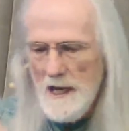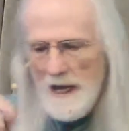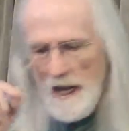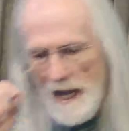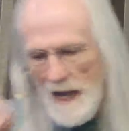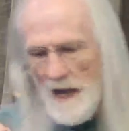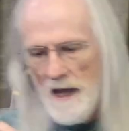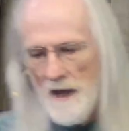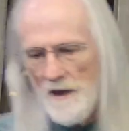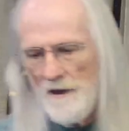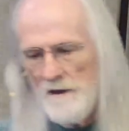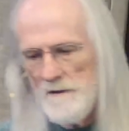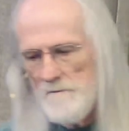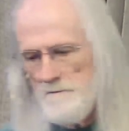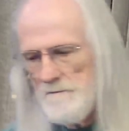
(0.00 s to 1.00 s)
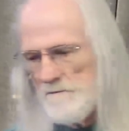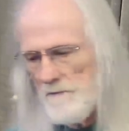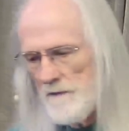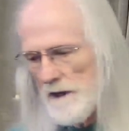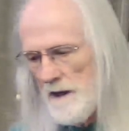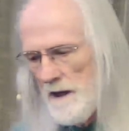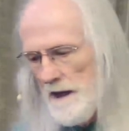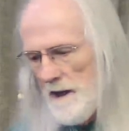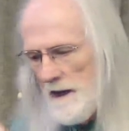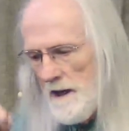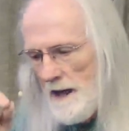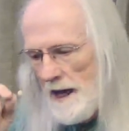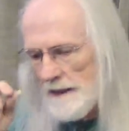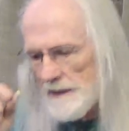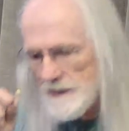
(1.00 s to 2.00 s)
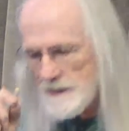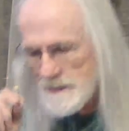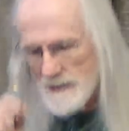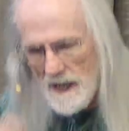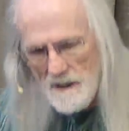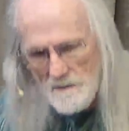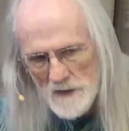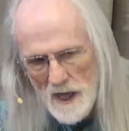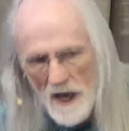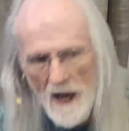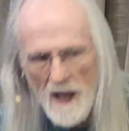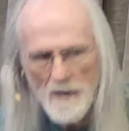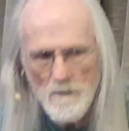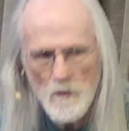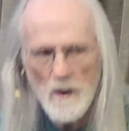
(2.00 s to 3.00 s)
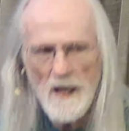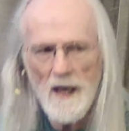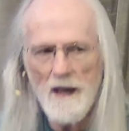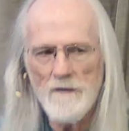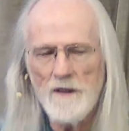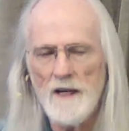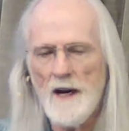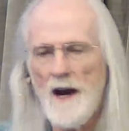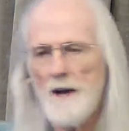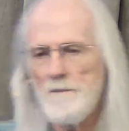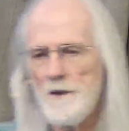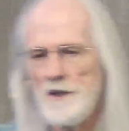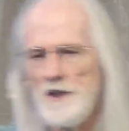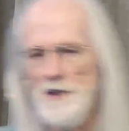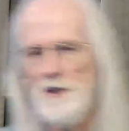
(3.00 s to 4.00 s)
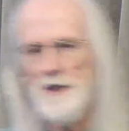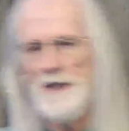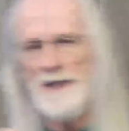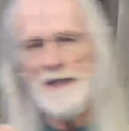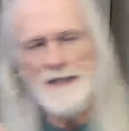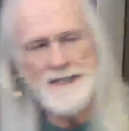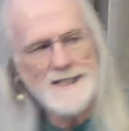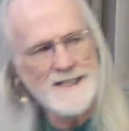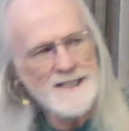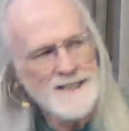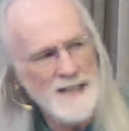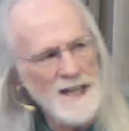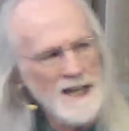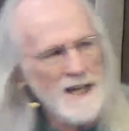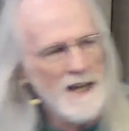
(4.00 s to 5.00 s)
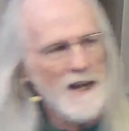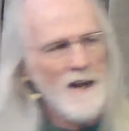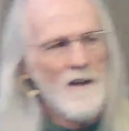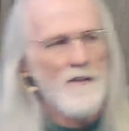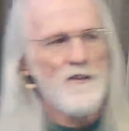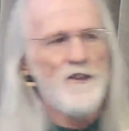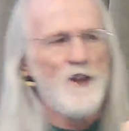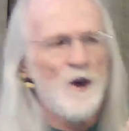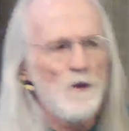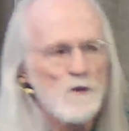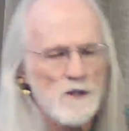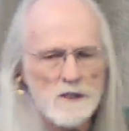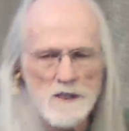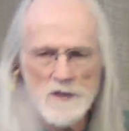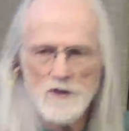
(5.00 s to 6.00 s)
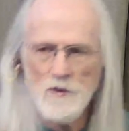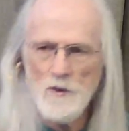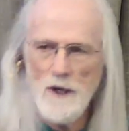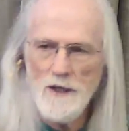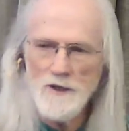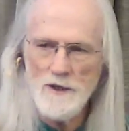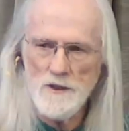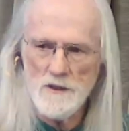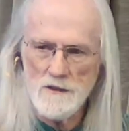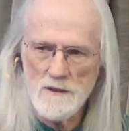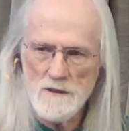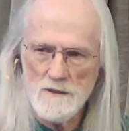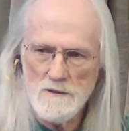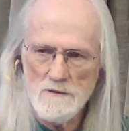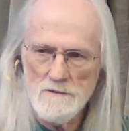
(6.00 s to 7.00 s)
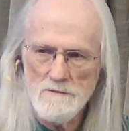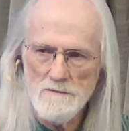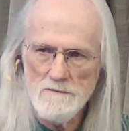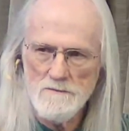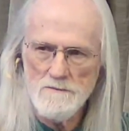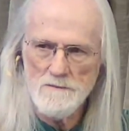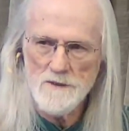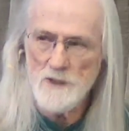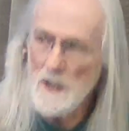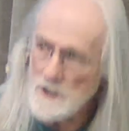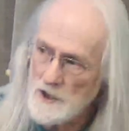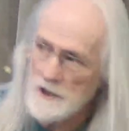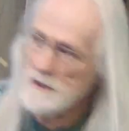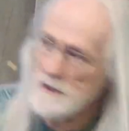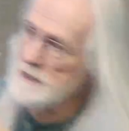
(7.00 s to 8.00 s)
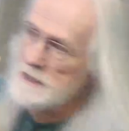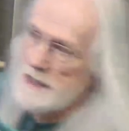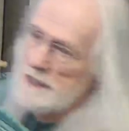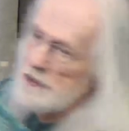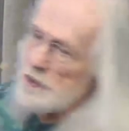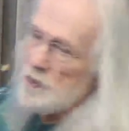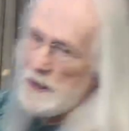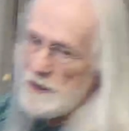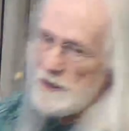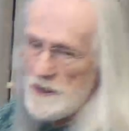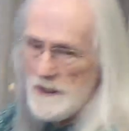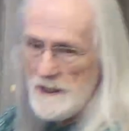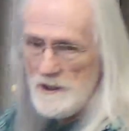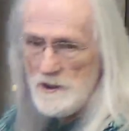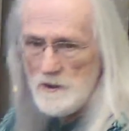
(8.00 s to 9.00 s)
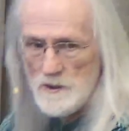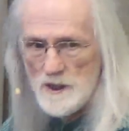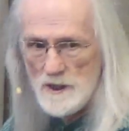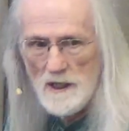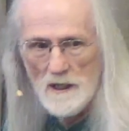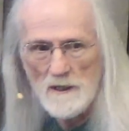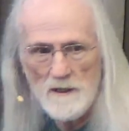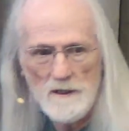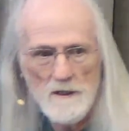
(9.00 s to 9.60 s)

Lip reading: And at the same time, we have the opportunity to see those situations, such as the situation in New Zealand,